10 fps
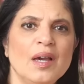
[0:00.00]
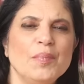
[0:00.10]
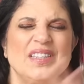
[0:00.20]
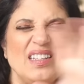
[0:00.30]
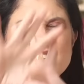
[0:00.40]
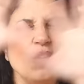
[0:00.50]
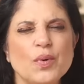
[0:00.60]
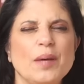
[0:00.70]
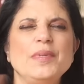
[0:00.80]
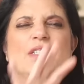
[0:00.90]
But then, you know
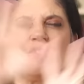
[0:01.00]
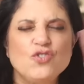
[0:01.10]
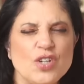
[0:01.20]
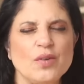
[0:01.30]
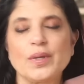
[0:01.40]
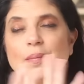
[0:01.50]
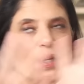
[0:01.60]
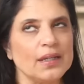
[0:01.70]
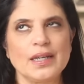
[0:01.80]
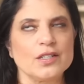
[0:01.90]
what I mean? Just generally, I'm
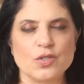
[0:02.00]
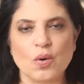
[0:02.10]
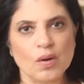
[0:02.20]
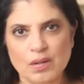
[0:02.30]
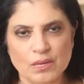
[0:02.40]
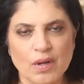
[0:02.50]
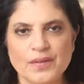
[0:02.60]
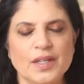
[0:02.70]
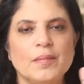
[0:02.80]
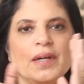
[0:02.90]
not going to get into a whole long
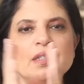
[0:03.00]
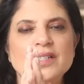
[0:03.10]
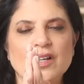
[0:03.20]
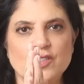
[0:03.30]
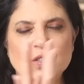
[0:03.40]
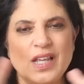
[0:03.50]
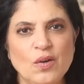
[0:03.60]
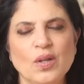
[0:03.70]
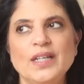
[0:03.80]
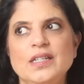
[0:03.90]
thing about intelligence, that
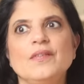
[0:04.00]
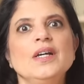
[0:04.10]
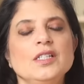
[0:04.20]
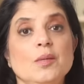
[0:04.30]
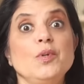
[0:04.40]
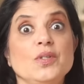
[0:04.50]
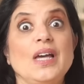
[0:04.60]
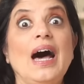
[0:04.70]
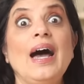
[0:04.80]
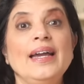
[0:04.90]
whole idea of someone who has a
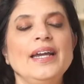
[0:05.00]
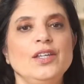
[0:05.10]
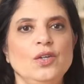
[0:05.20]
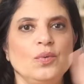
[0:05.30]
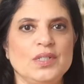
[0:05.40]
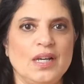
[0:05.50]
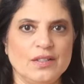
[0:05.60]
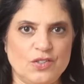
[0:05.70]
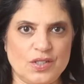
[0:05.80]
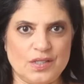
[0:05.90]
high IQ
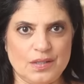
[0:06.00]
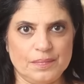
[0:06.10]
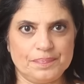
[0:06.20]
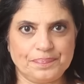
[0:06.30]
intelligence.